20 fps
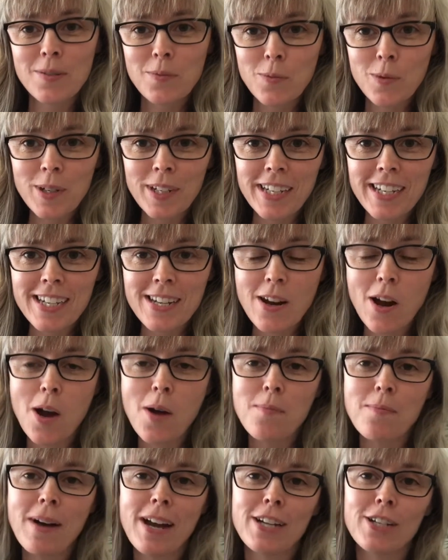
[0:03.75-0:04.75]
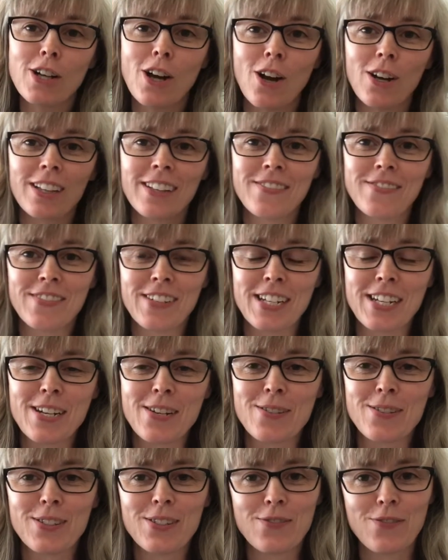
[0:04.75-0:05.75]
working on my chocolate
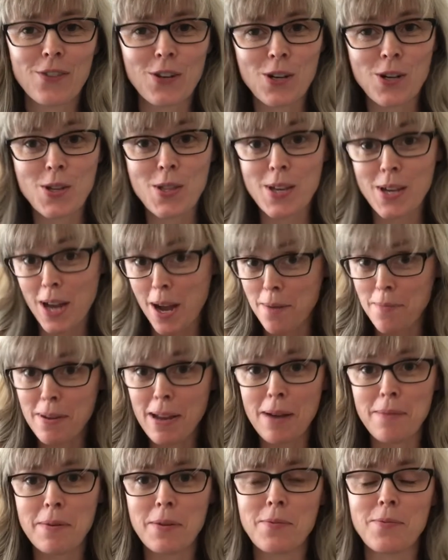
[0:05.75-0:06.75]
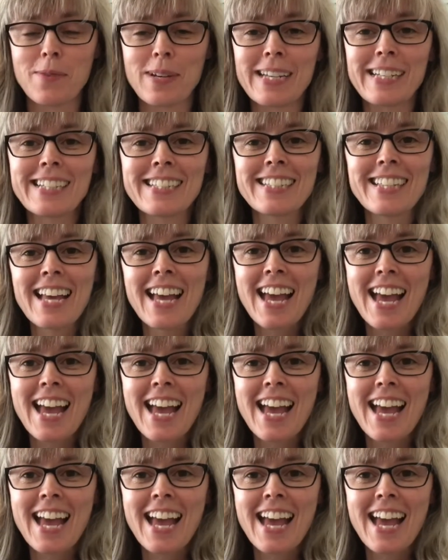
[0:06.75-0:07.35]
videos for the upcoming weeks,